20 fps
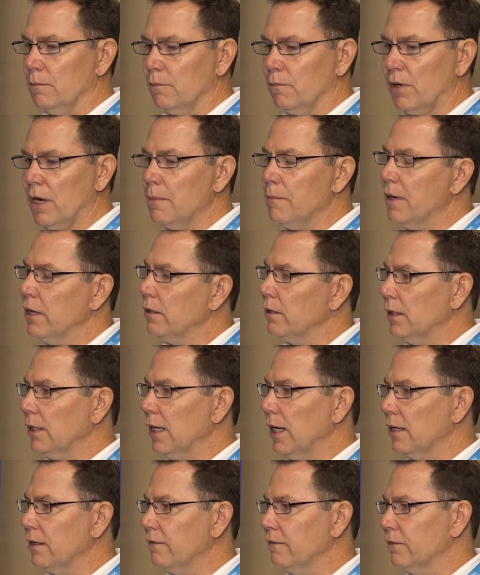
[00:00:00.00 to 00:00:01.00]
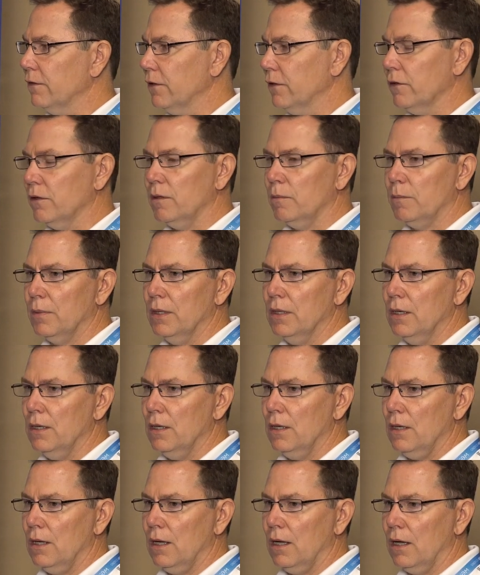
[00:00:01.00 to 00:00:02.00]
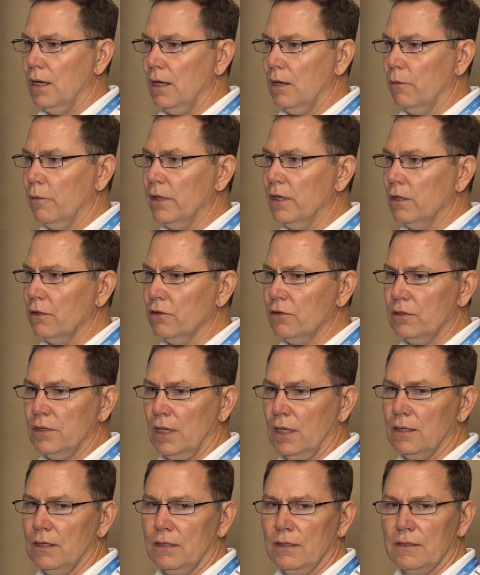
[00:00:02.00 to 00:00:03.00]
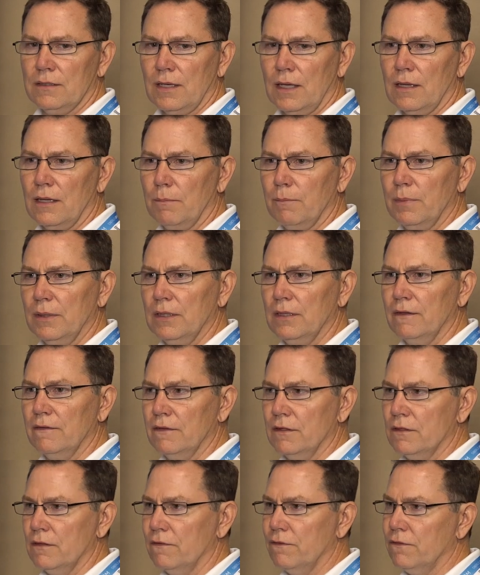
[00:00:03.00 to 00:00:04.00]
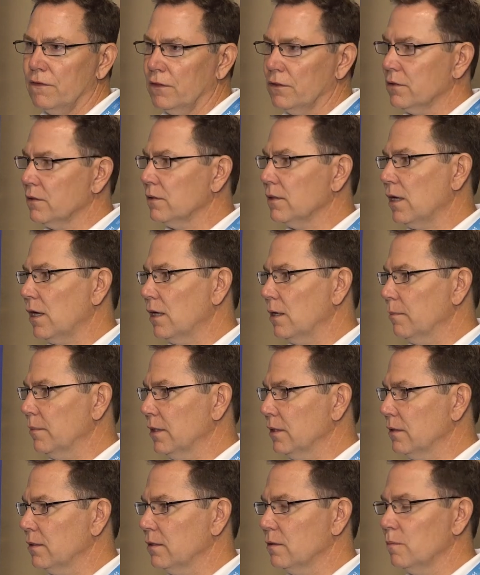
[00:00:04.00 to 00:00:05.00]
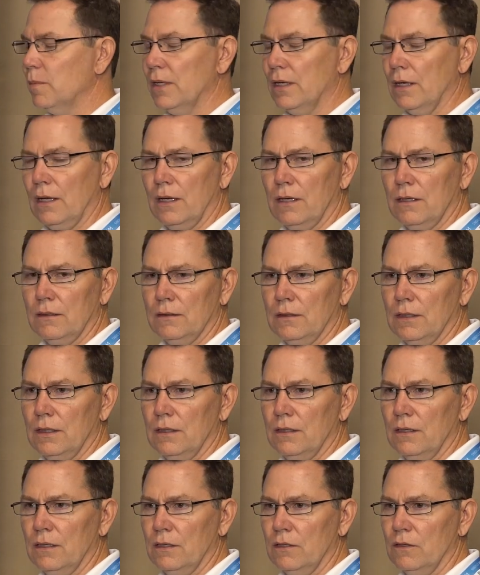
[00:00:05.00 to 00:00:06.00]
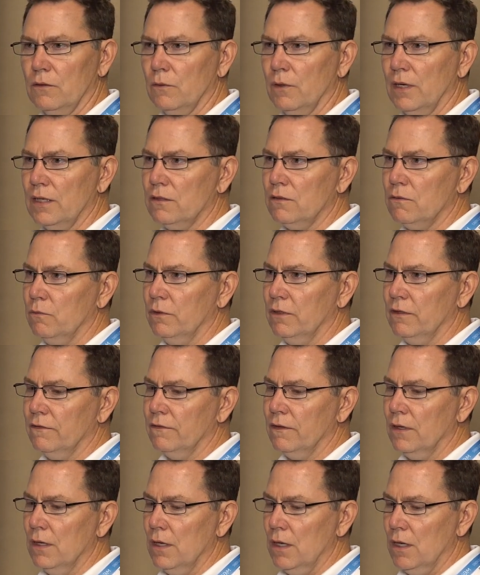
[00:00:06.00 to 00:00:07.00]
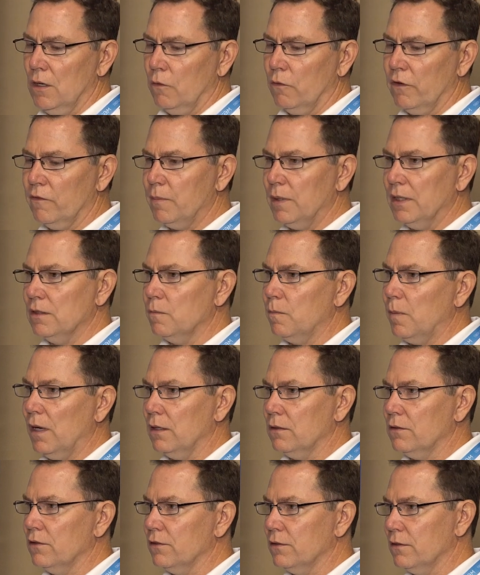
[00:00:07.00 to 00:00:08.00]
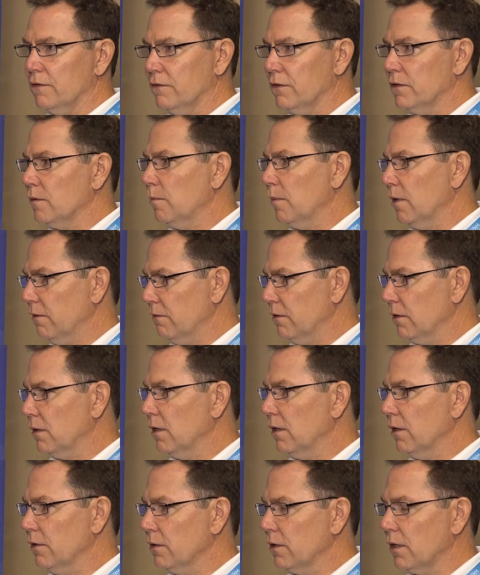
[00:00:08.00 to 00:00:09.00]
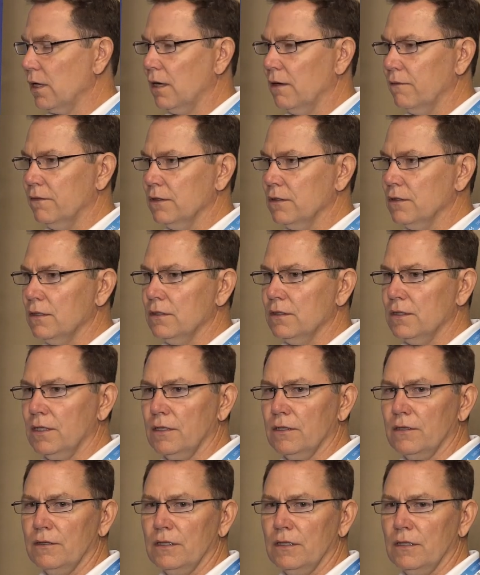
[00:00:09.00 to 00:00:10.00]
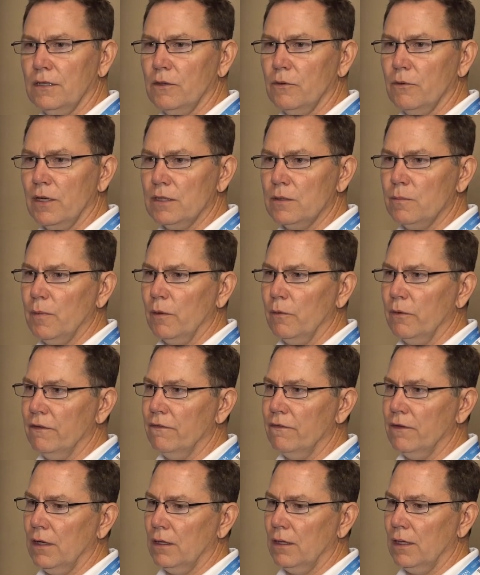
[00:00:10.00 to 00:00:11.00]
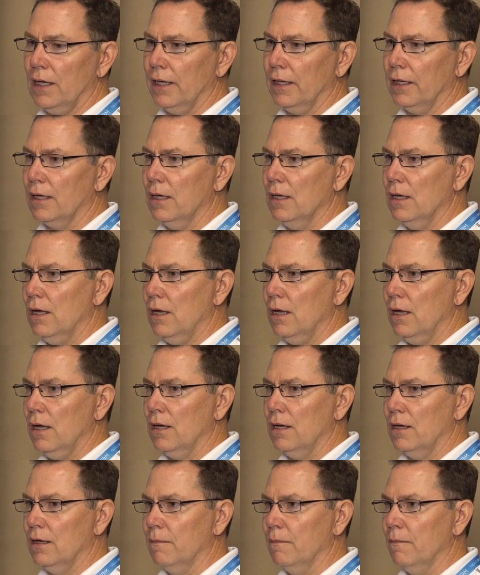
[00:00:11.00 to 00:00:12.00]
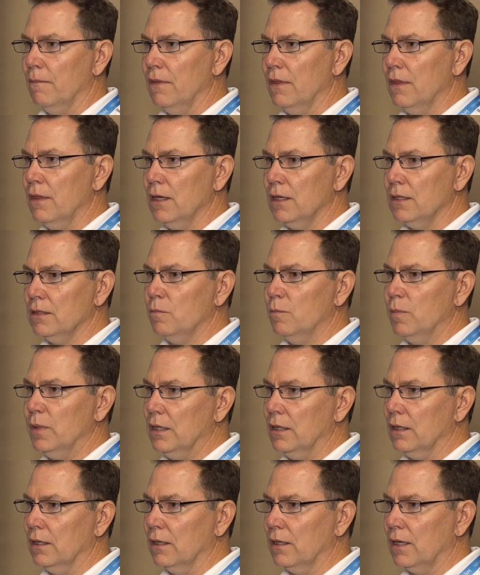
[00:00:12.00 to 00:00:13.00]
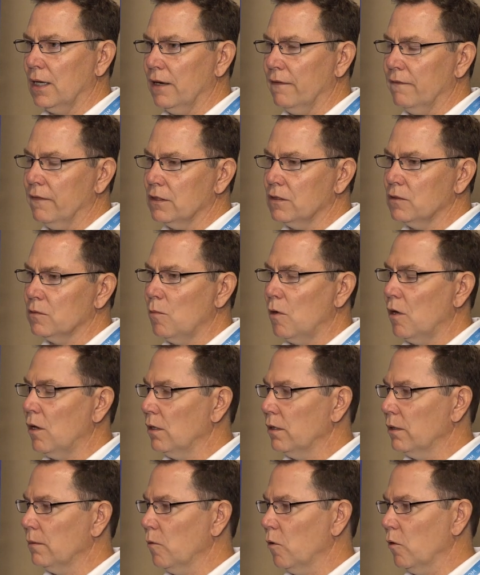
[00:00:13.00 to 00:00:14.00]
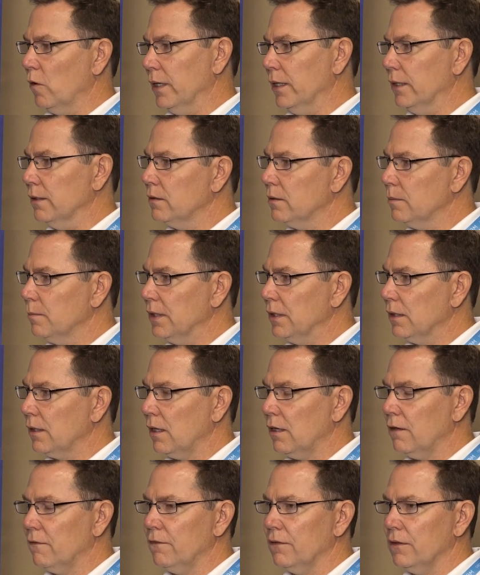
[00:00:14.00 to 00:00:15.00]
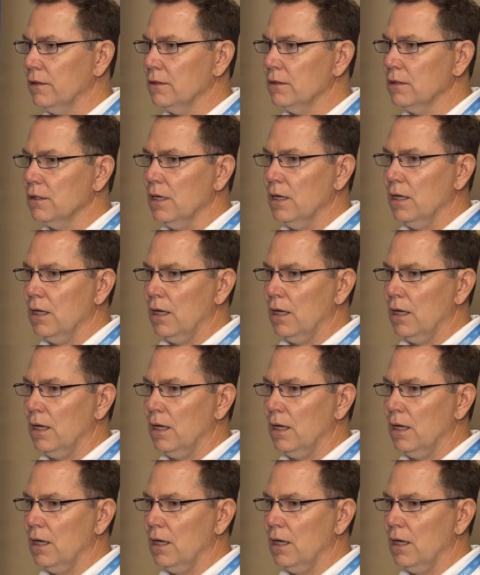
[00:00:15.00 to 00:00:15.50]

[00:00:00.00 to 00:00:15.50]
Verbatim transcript: primarily out of Europe. We understand that this, I think, is the first time this has been held in the U.S. We've been sponsors of some other conferences here in the U.S., but we felt like this being a kind of a smaller, more intimate conference,